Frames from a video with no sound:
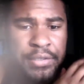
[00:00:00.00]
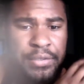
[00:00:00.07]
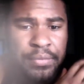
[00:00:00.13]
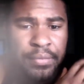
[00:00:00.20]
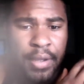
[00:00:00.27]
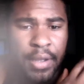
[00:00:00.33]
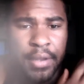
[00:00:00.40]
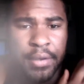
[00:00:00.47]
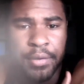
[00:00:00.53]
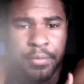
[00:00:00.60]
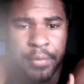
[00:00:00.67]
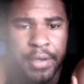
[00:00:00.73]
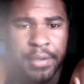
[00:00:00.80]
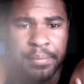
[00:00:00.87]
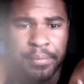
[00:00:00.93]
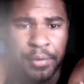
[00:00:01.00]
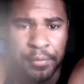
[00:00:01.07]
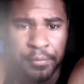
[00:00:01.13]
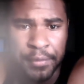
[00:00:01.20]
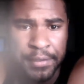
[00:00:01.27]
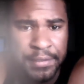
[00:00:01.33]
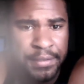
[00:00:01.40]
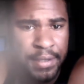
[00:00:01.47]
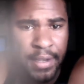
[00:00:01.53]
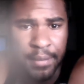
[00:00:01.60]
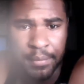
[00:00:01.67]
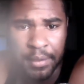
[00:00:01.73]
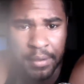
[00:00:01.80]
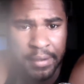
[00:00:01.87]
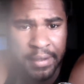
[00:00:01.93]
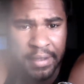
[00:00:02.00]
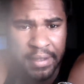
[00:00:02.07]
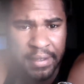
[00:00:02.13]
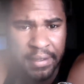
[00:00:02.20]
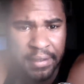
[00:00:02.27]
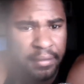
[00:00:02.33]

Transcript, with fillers: to Underrated Movies. I'm your guy,